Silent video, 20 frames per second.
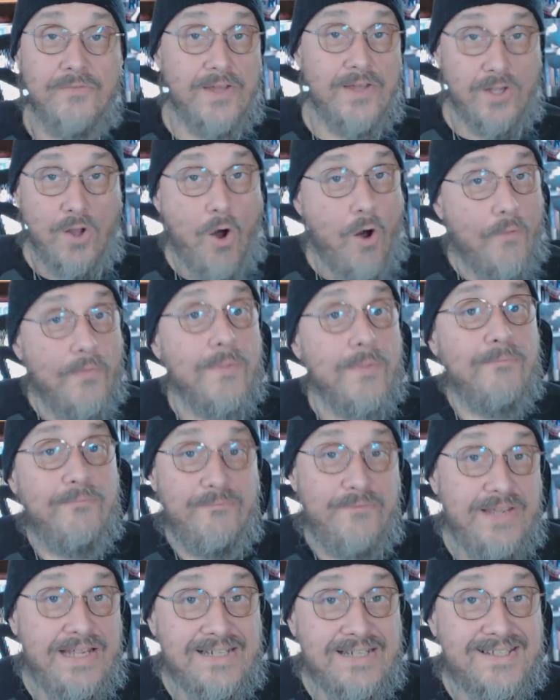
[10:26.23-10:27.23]
They call them
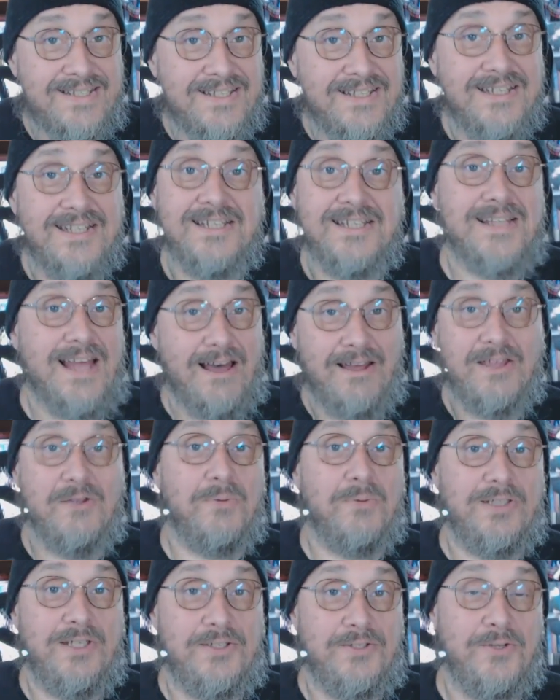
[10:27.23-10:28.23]
feats, and exactly
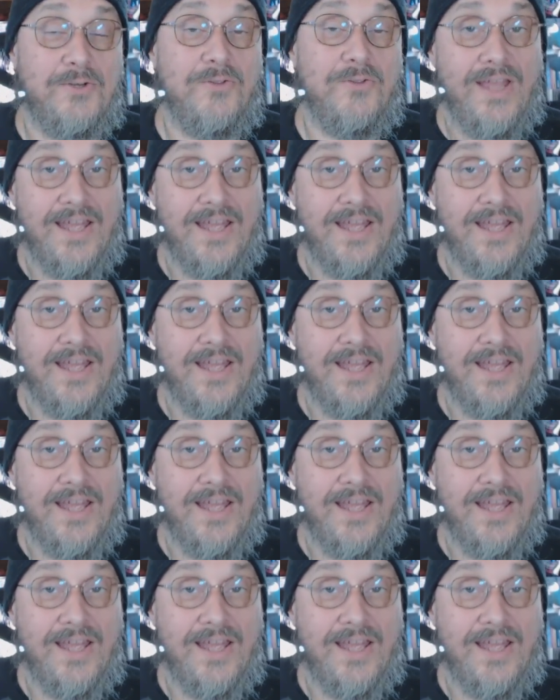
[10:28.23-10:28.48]
what they do,